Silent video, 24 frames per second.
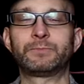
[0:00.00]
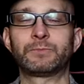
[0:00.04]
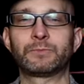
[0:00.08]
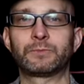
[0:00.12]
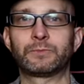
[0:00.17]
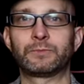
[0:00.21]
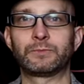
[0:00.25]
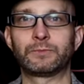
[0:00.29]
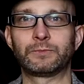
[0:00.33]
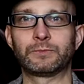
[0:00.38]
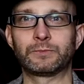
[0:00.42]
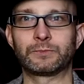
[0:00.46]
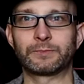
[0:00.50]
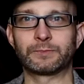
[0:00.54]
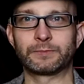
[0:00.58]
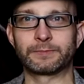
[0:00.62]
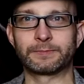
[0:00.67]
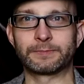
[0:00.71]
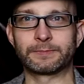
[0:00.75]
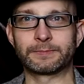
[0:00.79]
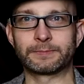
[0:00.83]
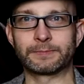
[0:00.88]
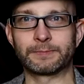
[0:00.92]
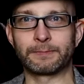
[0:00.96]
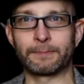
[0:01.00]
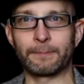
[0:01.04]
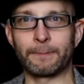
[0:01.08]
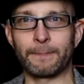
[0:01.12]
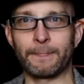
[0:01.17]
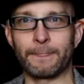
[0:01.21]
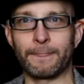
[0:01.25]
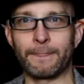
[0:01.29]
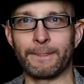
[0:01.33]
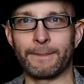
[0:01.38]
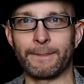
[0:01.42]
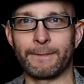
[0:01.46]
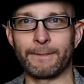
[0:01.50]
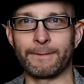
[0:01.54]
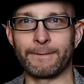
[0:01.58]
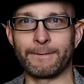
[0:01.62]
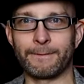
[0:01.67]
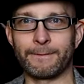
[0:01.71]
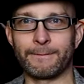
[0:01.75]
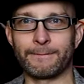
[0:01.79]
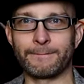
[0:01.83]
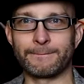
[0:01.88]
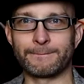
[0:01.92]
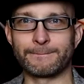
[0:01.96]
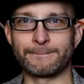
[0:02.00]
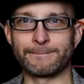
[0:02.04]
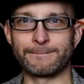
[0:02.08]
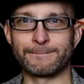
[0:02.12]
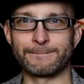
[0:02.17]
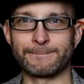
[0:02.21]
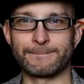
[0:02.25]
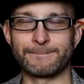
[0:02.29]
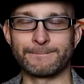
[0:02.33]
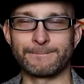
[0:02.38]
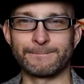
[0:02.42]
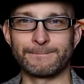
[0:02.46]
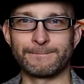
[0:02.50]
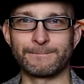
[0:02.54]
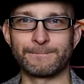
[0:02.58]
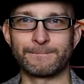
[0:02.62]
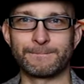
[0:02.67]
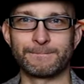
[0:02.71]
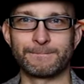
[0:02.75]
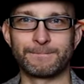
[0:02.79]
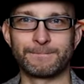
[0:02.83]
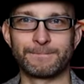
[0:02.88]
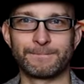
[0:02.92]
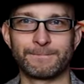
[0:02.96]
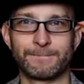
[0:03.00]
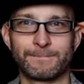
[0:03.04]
No words are spoken by the person on screen.